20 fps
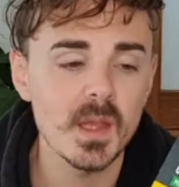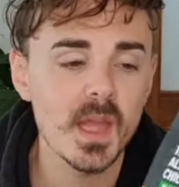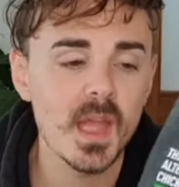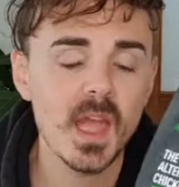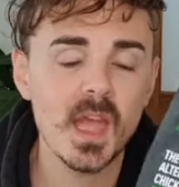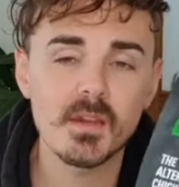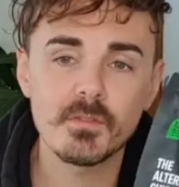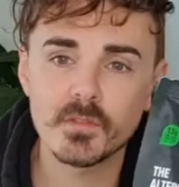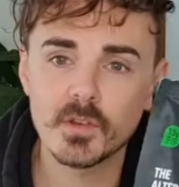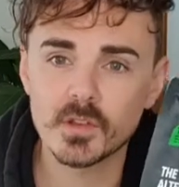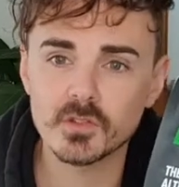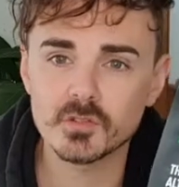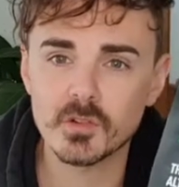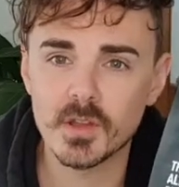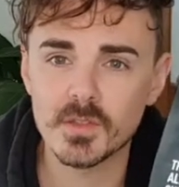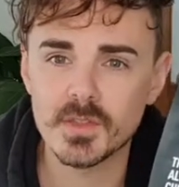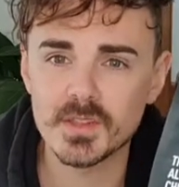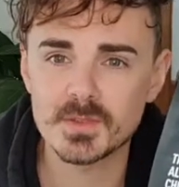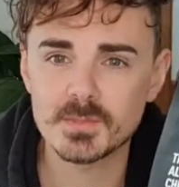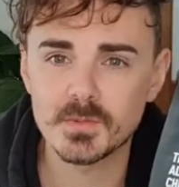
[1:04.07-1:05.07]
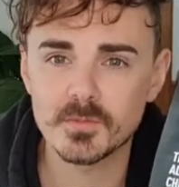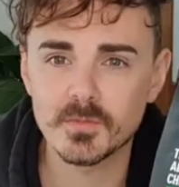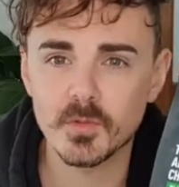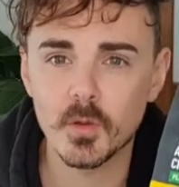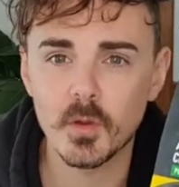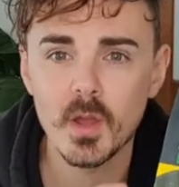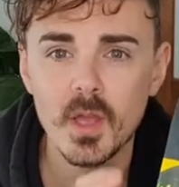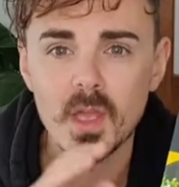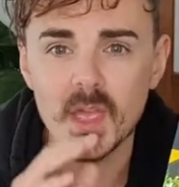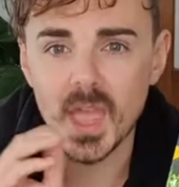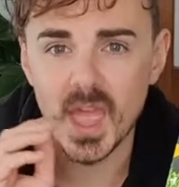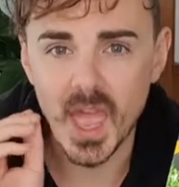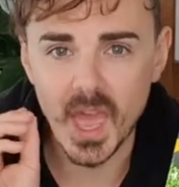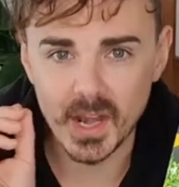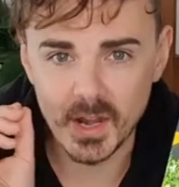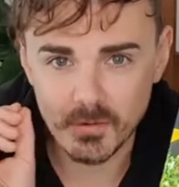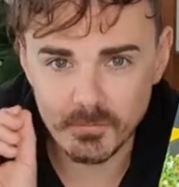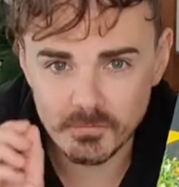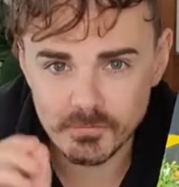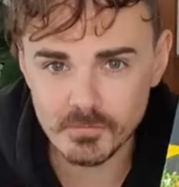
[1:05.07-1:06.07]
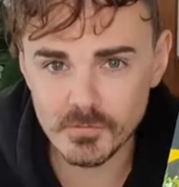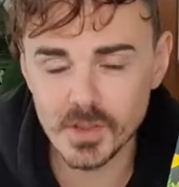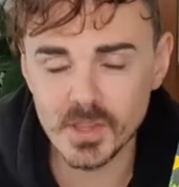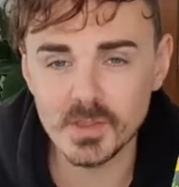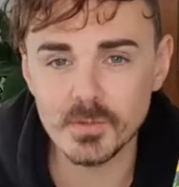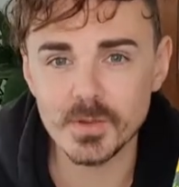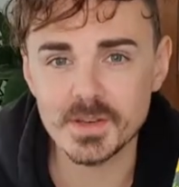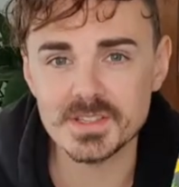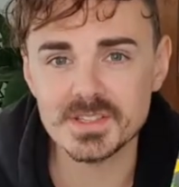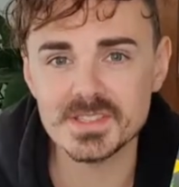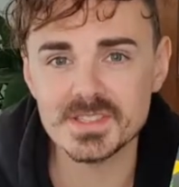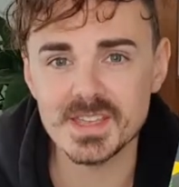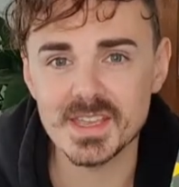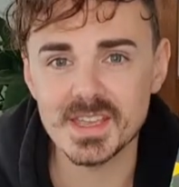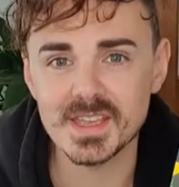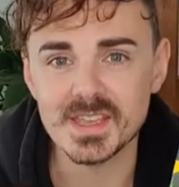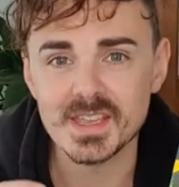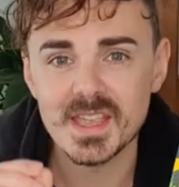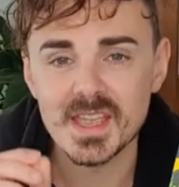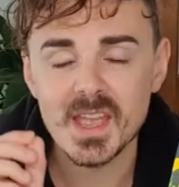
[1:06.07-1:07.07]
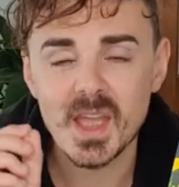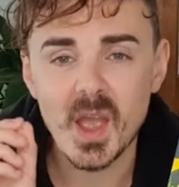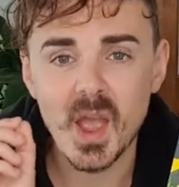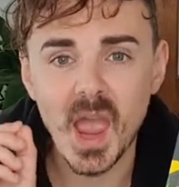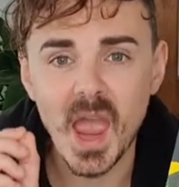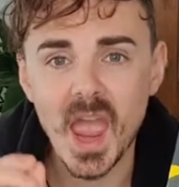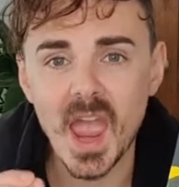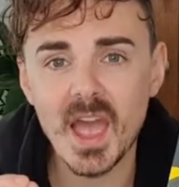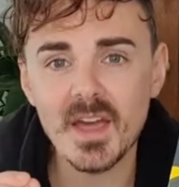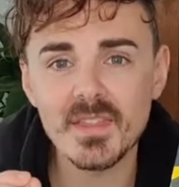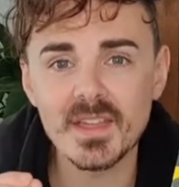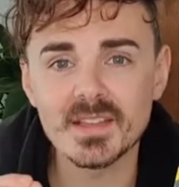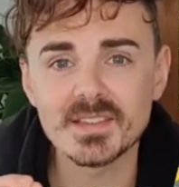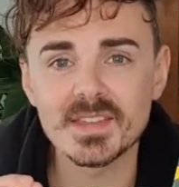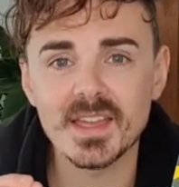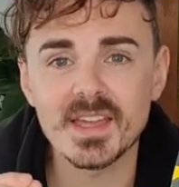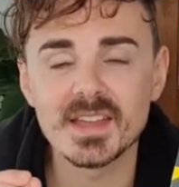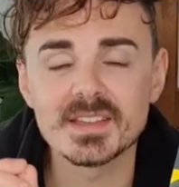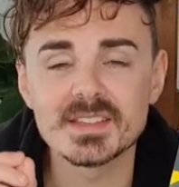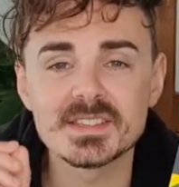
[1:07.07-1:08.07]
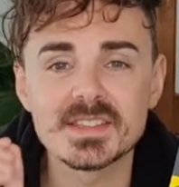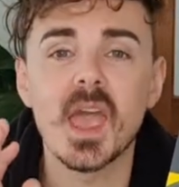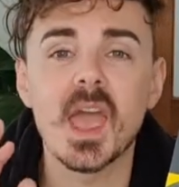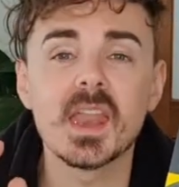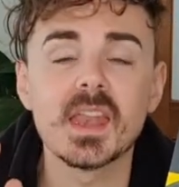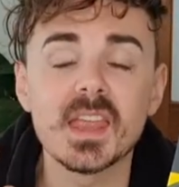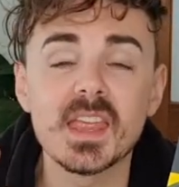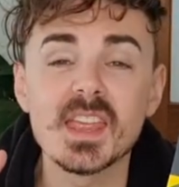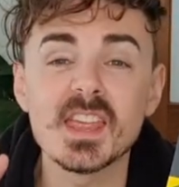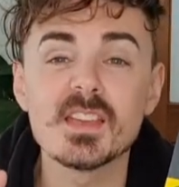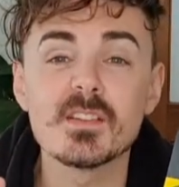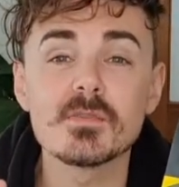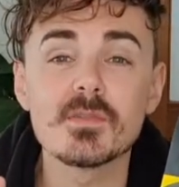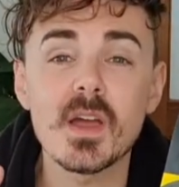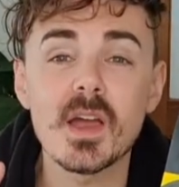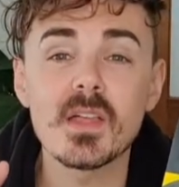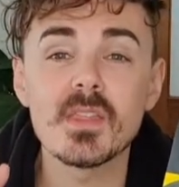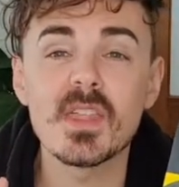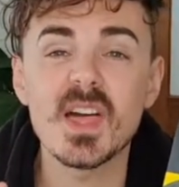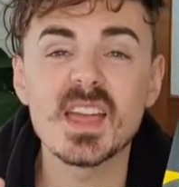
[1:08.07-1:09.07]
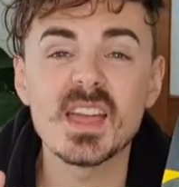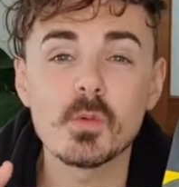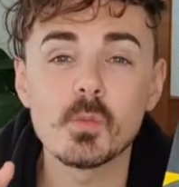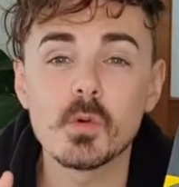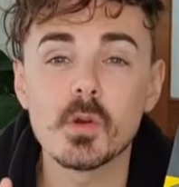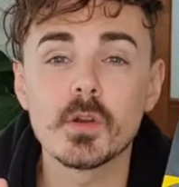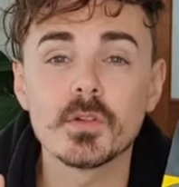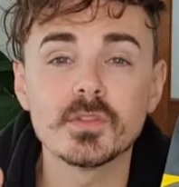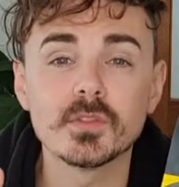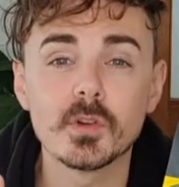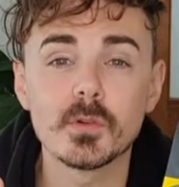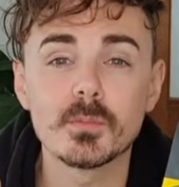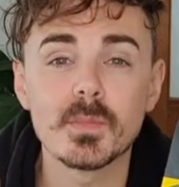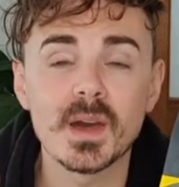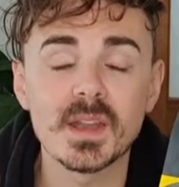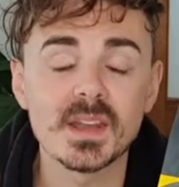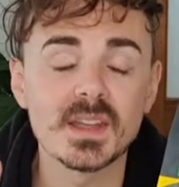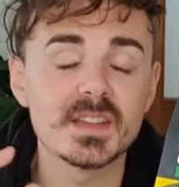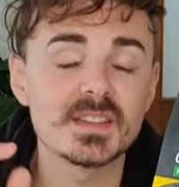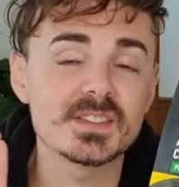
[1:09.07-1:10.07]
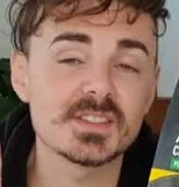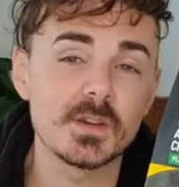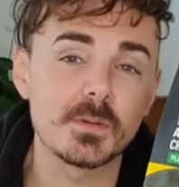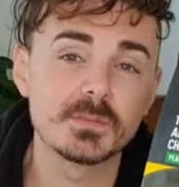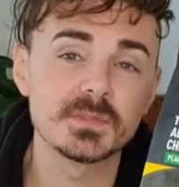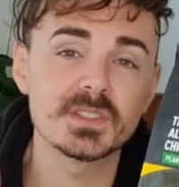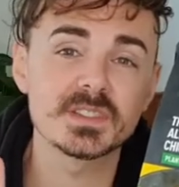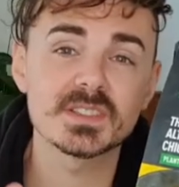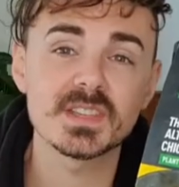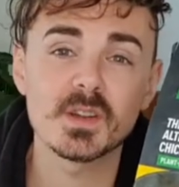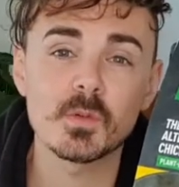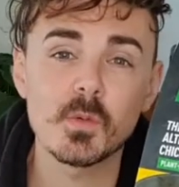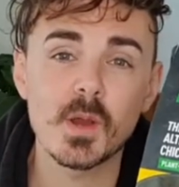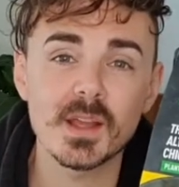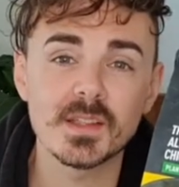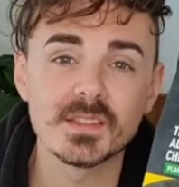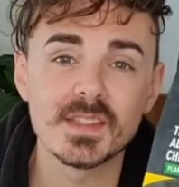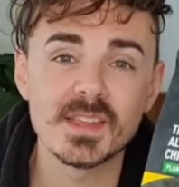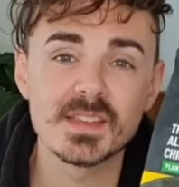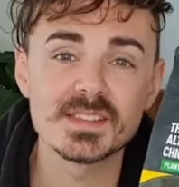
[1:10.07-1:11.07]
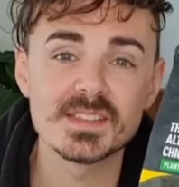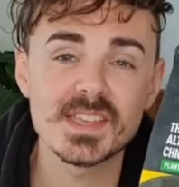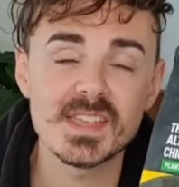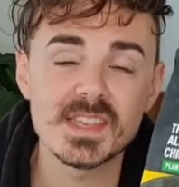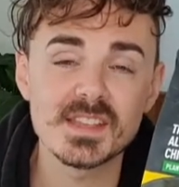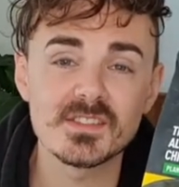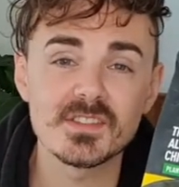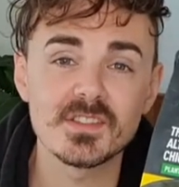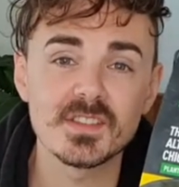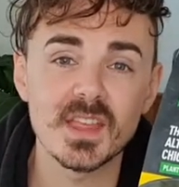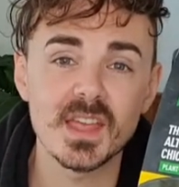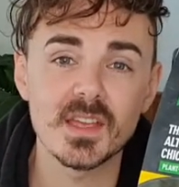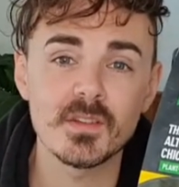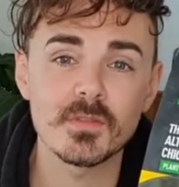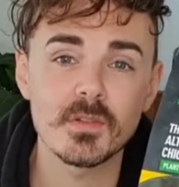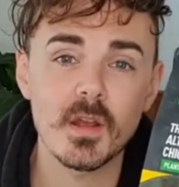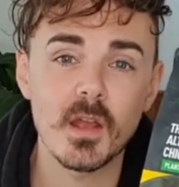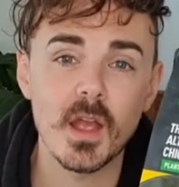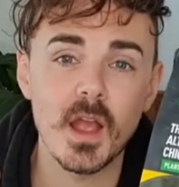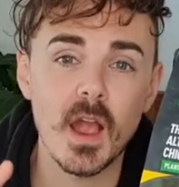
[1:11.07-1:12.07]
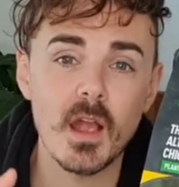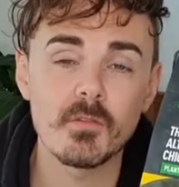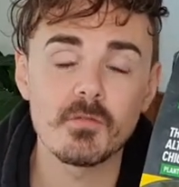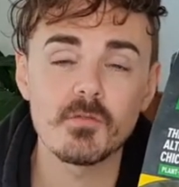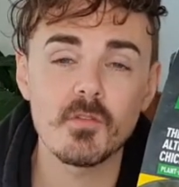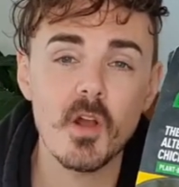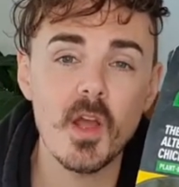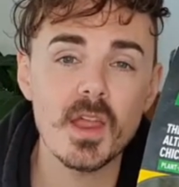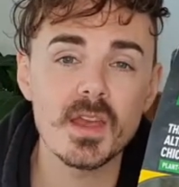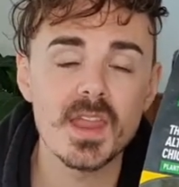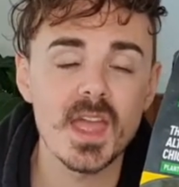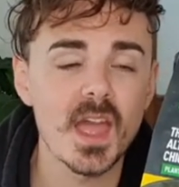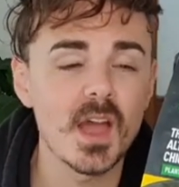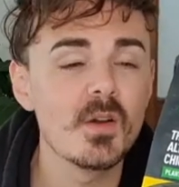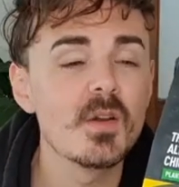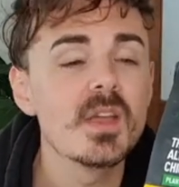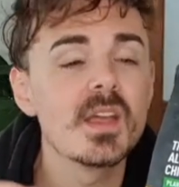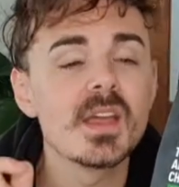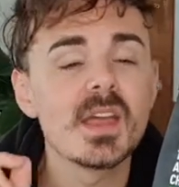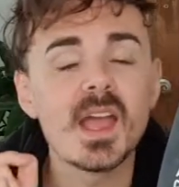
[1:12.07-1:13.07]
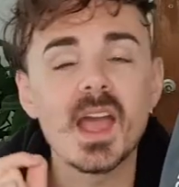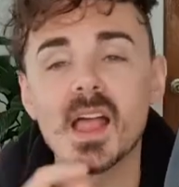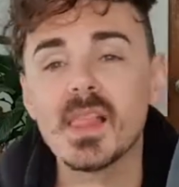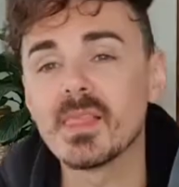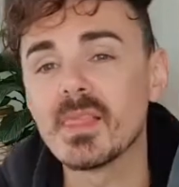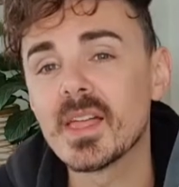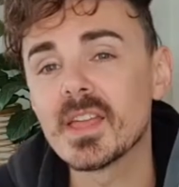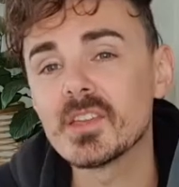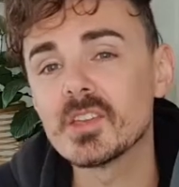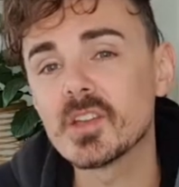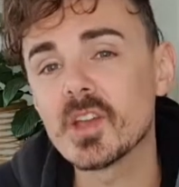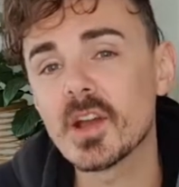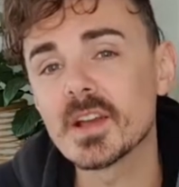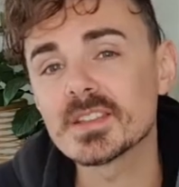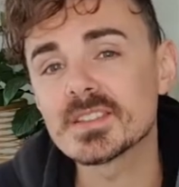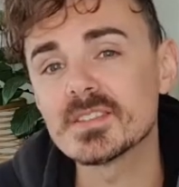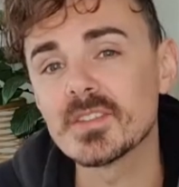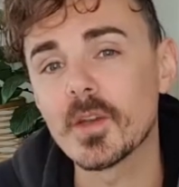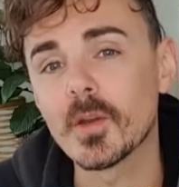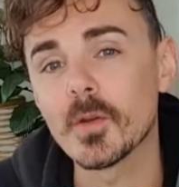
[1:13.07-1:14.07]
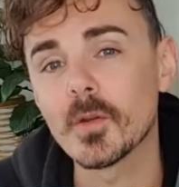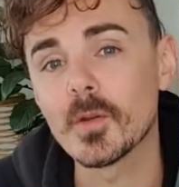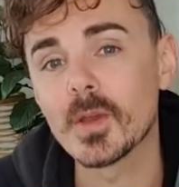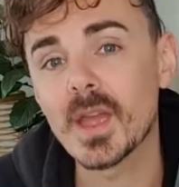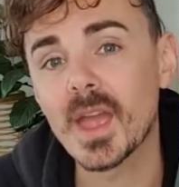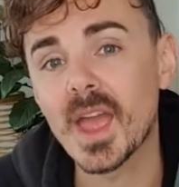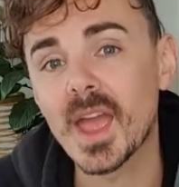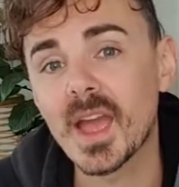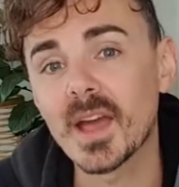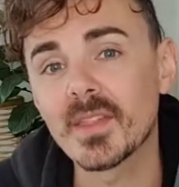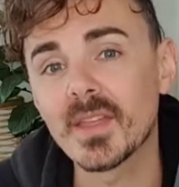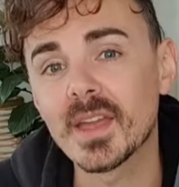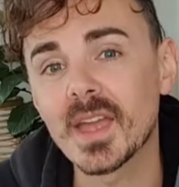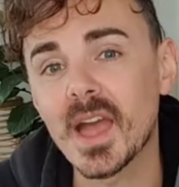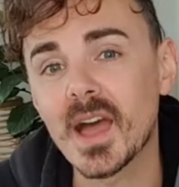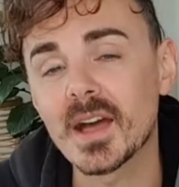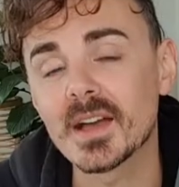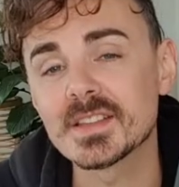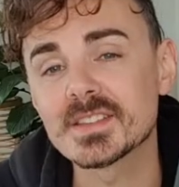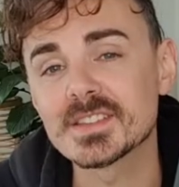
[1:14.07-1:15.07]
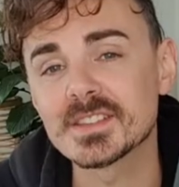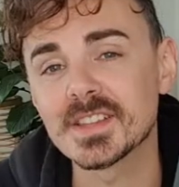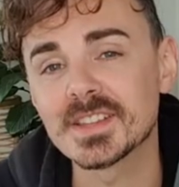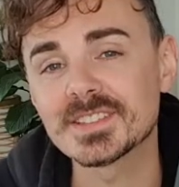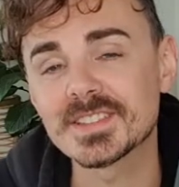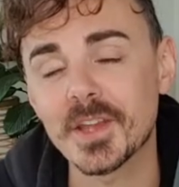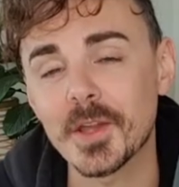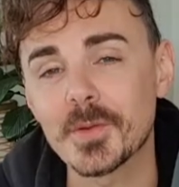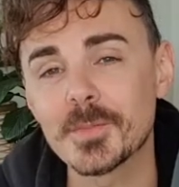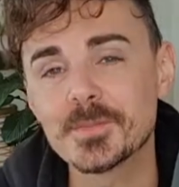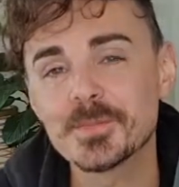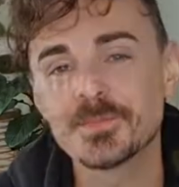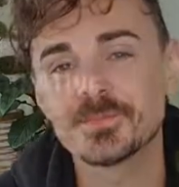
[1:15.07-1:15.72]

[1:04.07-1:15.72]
I have not tried these before, and I really wanna see how they taste and if they are worth your money. So I'm just gonna whack these into the air fryer right now and let you guys know how they are. So let's go.